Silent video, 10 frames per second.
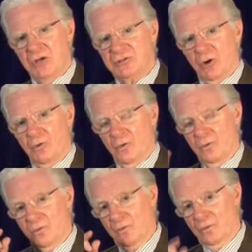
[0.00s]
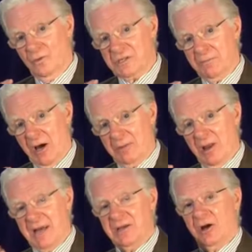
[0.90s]
So, What's the bottom
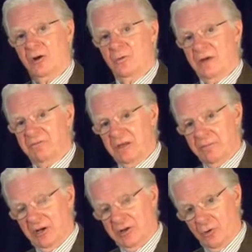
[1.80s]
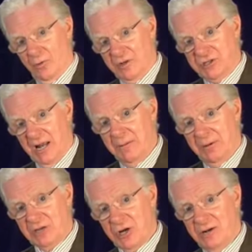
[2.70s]
line here? We have the ability to originate a
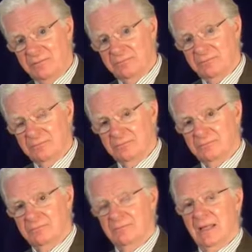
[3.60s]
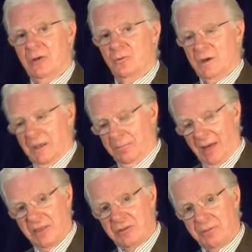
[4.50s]
picture. We can
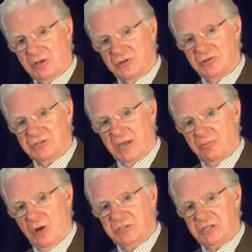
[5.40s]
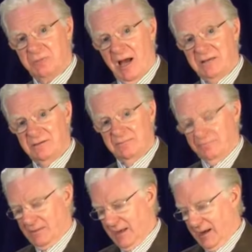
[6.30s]
plant the picture in the subconscious mind,
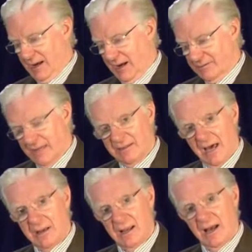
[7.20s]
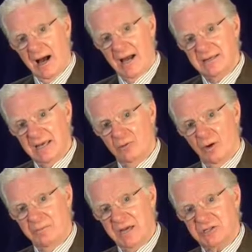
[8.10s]
and then that idea
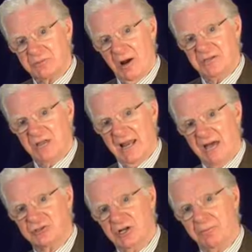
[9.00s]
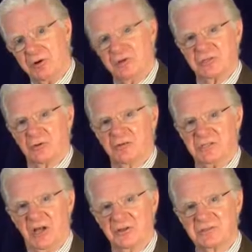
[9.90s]
will be expressed in action and produce the
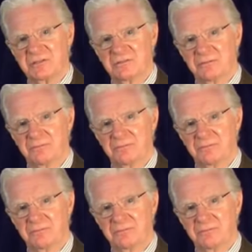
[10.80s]
results.